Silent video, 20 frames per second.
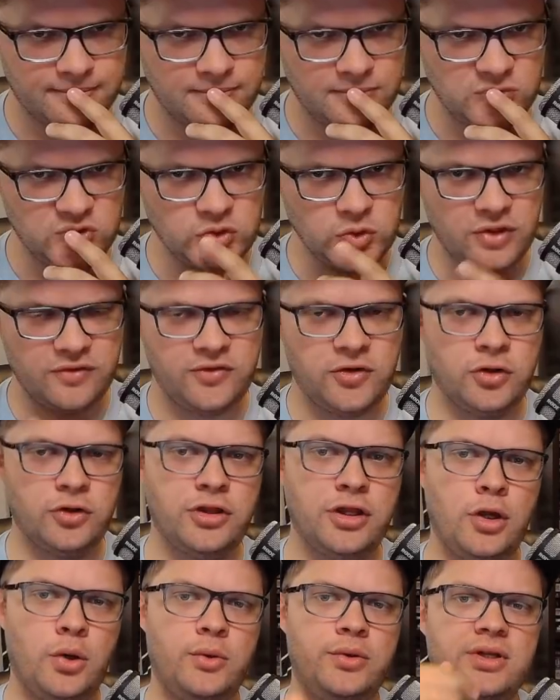So if you're
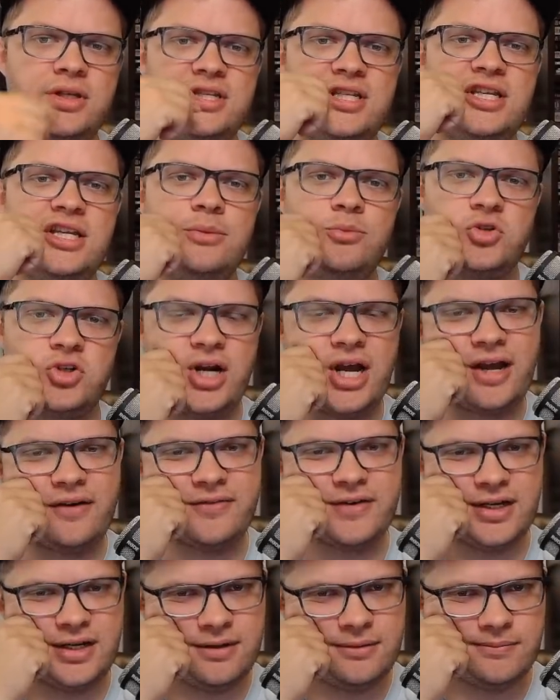the only team
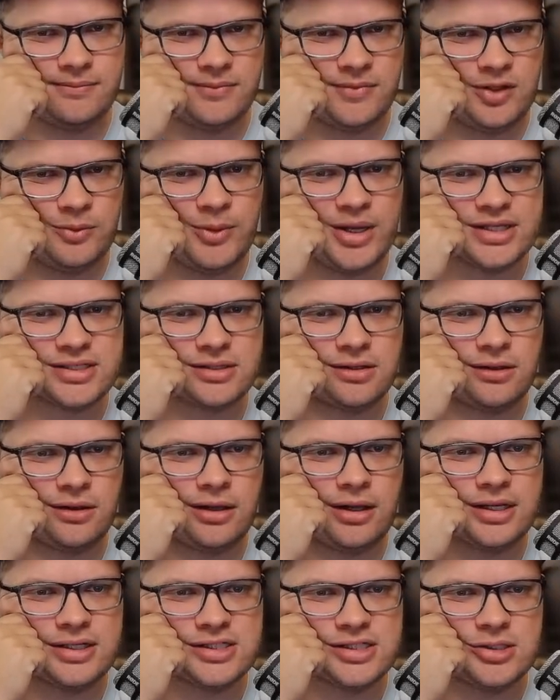drafting, that makes it a
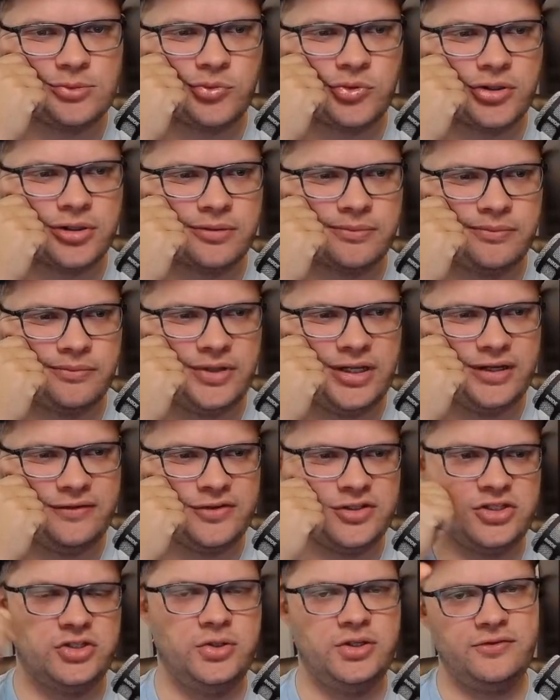lot simpler. If
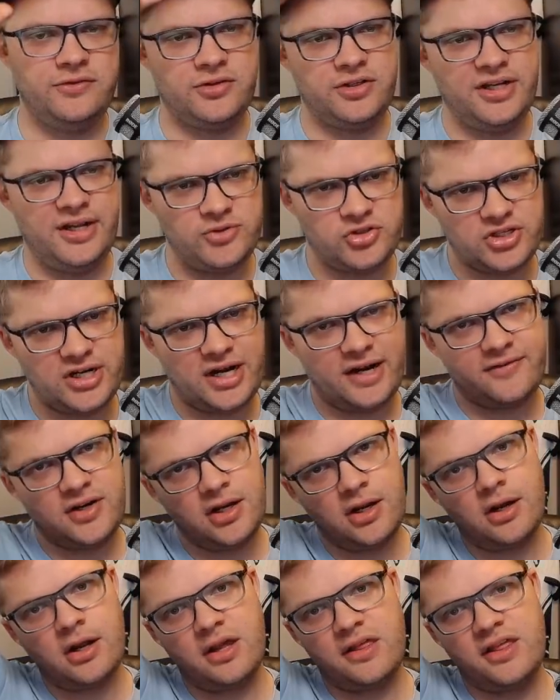it's two different teams
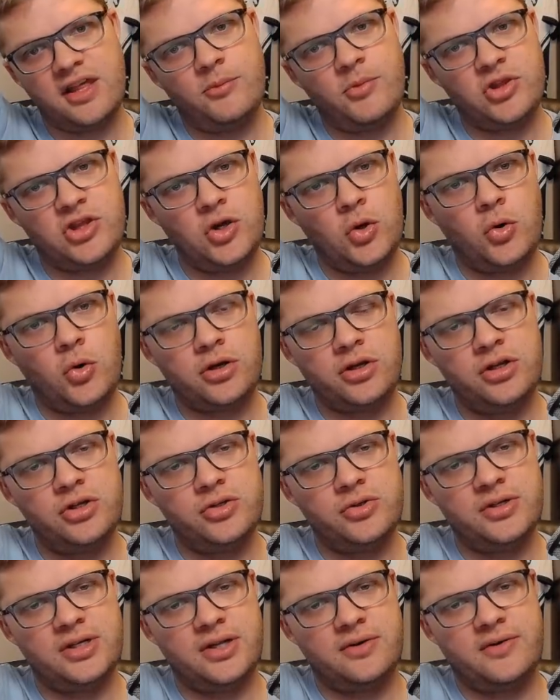drafting, you got to think about the order you
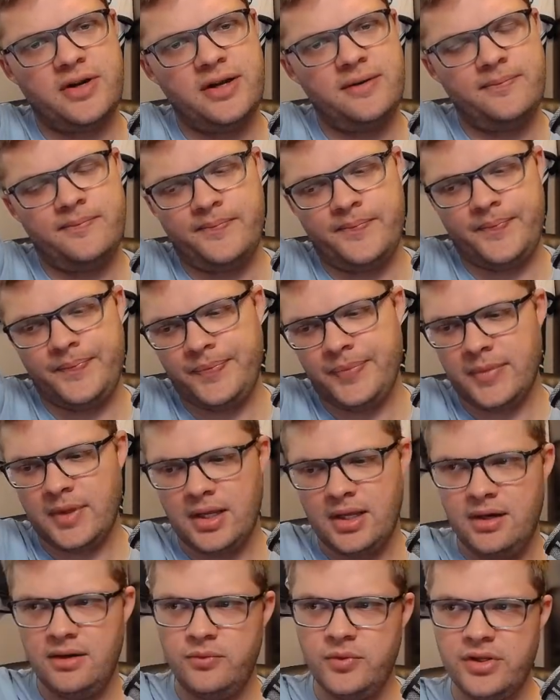do it in, right?
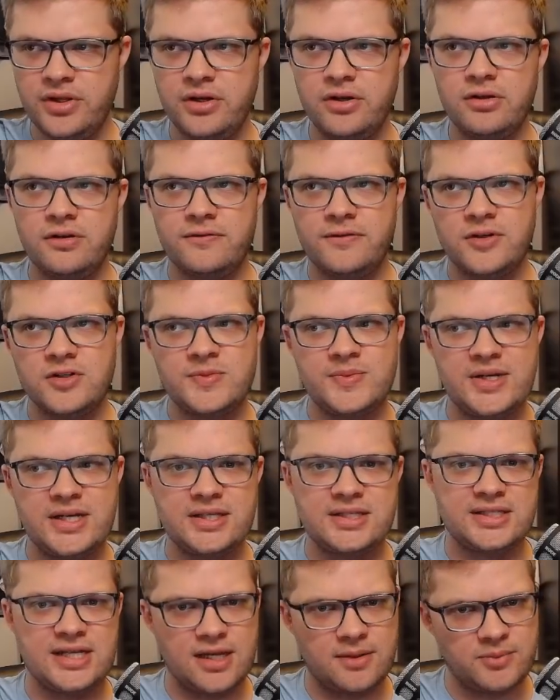And whether you're the first
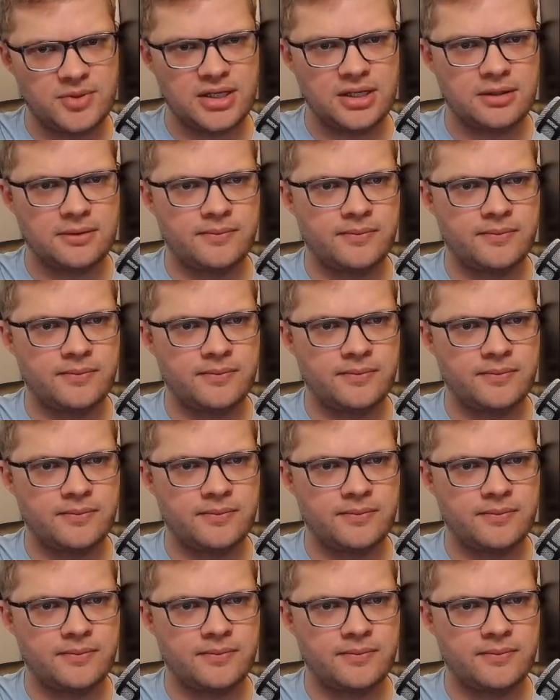pick, second pick.